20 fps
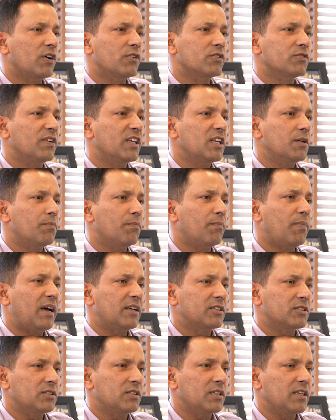I was very
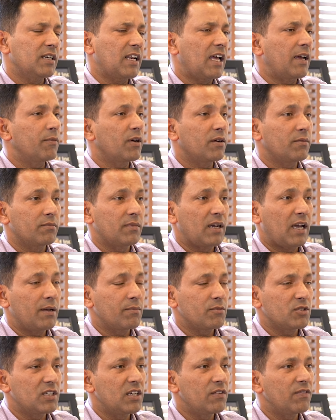passionate, and
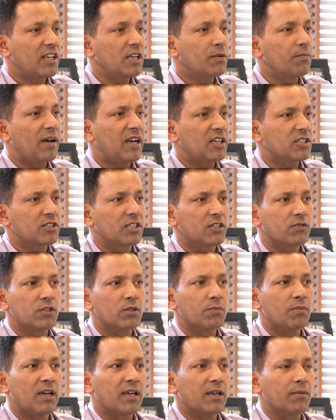I'm still very passionate
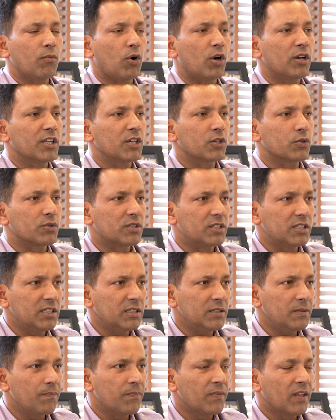with my morning
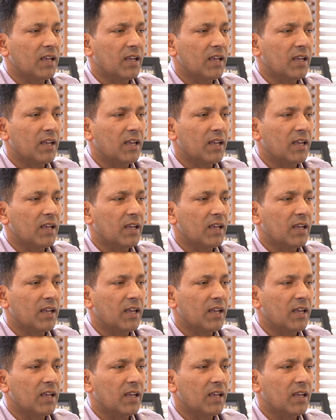routine.